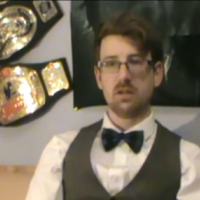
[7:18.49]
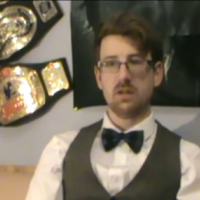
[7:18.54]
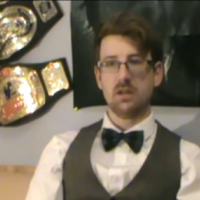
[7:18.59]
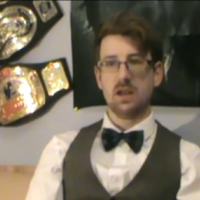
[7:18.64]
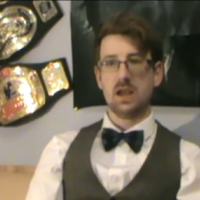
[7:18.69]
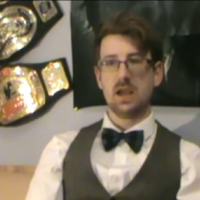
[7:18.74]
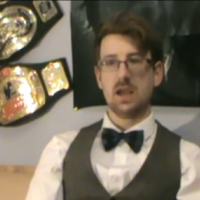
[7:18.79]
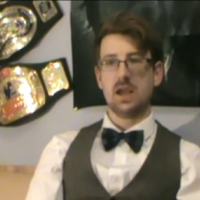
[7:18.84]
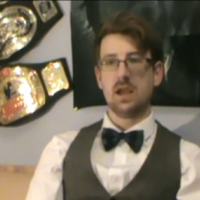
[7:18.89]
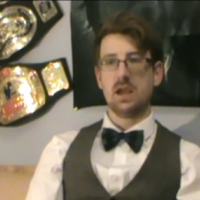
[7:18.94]

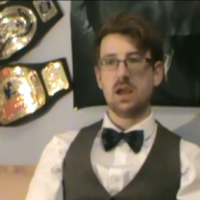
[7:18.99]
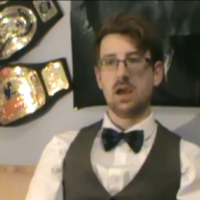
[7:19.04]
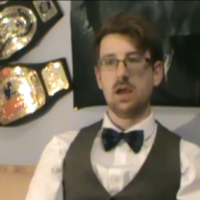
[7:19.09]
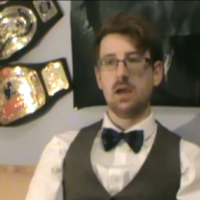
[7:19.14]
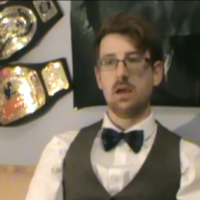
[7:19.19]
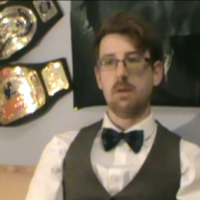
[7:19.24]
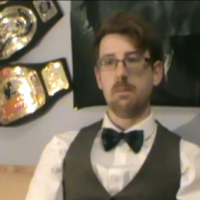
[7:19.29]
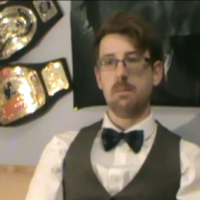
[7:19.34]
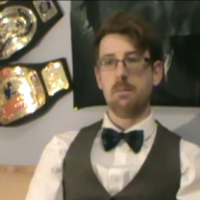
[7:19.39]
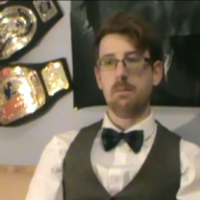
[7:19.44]
the
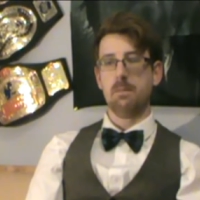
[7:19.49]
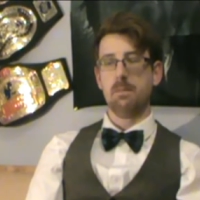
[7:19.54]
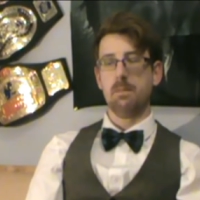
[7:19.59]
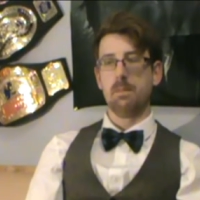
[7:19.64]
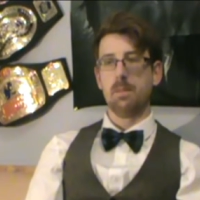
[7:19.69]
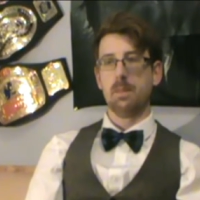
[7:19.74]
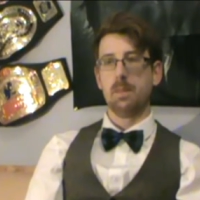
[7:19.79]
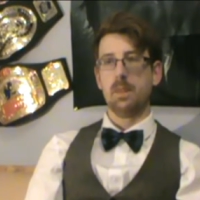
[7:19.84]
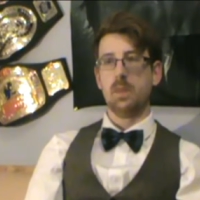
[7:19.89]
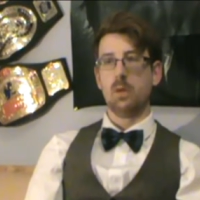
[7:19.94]
um,
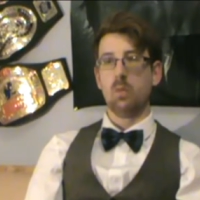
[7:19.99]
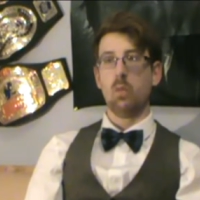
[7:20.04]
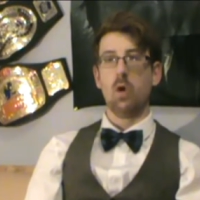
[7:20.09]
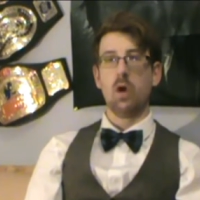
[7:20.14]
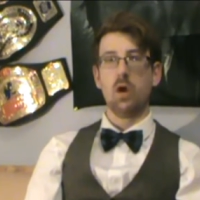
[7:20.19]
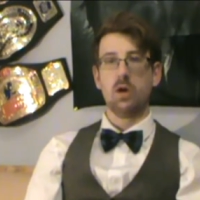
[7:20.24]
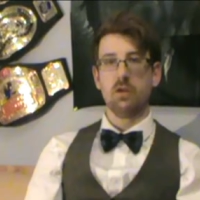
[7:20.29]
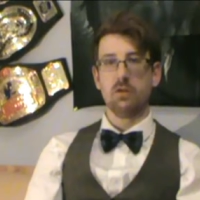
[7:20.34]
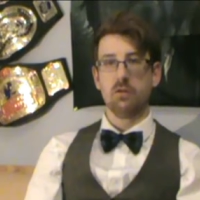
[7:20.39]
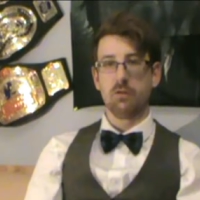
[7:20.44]
the
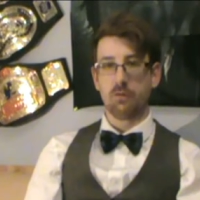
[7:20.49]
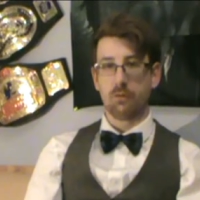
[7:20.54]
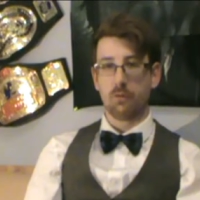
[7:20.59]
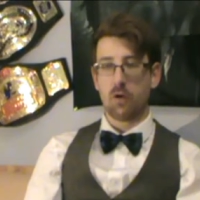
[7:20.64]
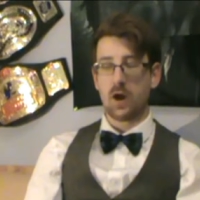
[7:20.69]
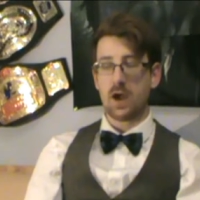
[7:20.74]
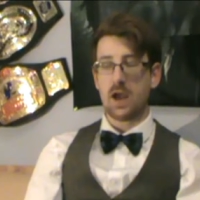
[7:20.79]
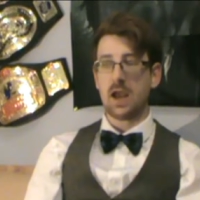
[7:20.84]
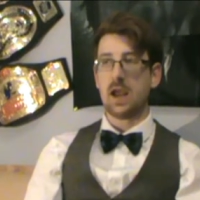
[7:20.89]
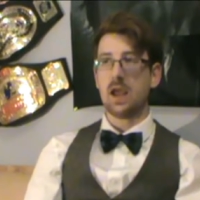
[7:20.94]
workers
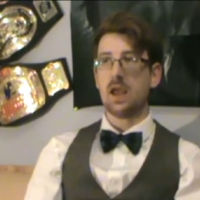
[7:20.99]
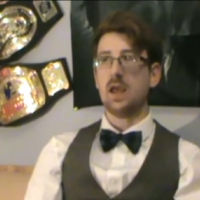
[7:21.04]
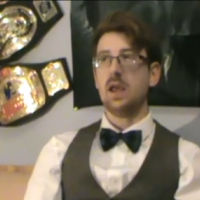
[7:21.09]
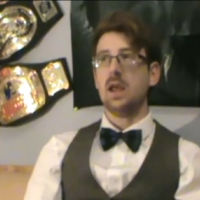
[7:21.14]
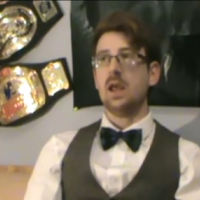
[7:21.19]
free